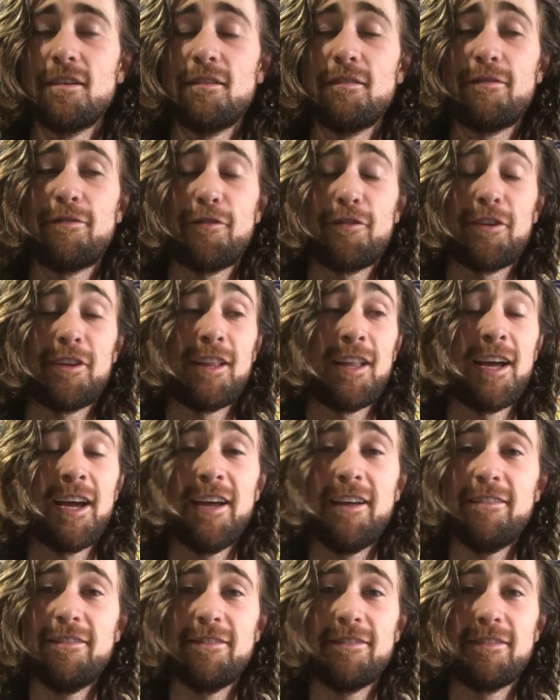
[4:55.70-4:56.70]
for a
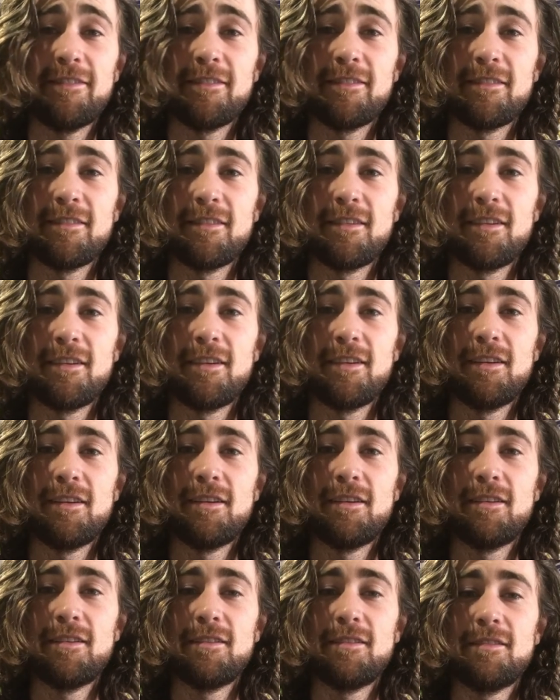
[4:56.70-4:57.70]
life,
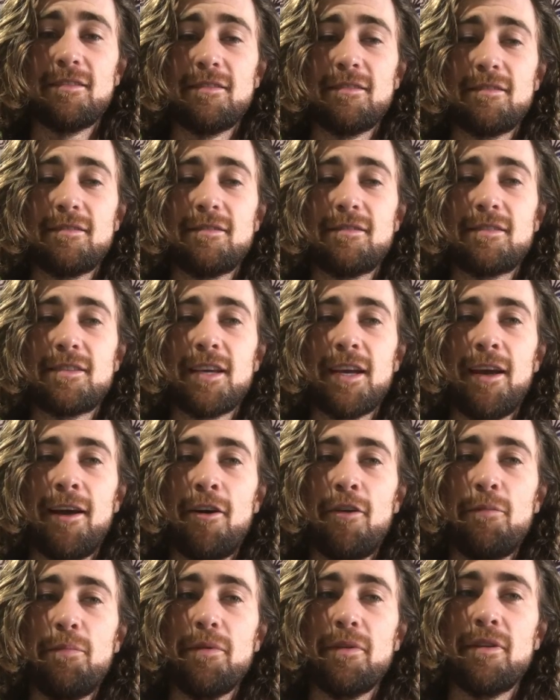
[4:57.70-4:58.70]
to
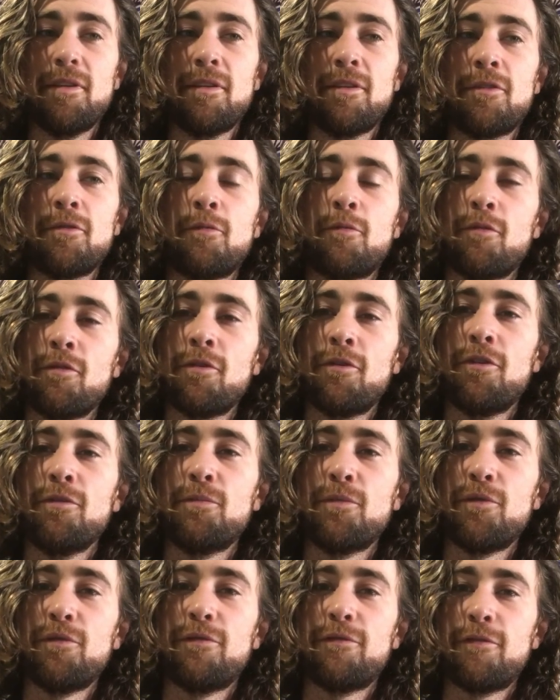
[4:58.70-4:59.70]
help the world
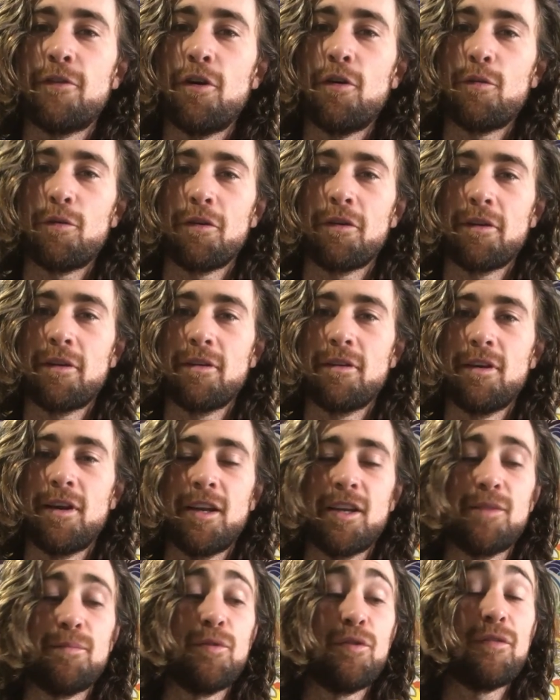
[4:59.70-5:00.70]
move forward
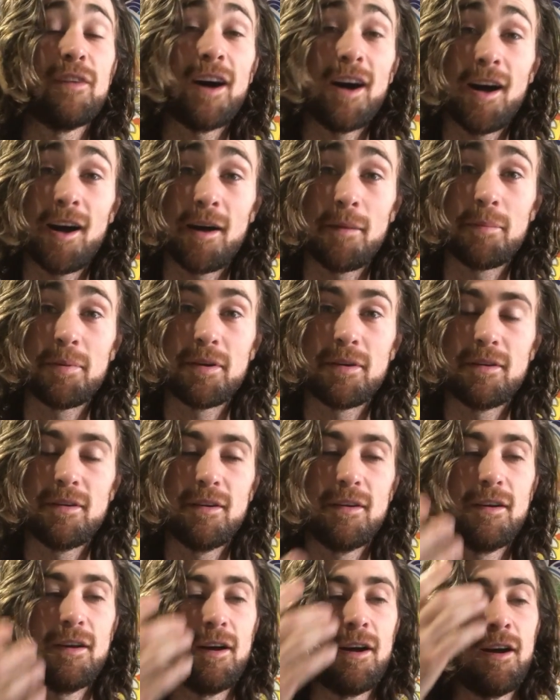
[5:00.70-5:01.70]
and to move up.
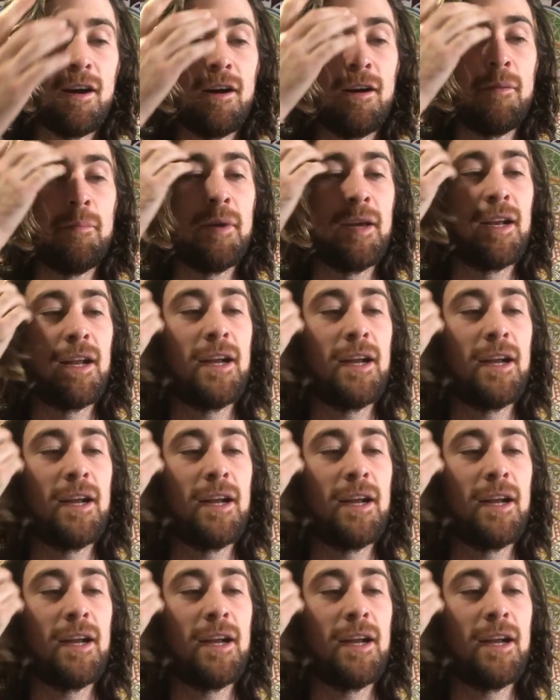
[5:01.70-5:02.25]
And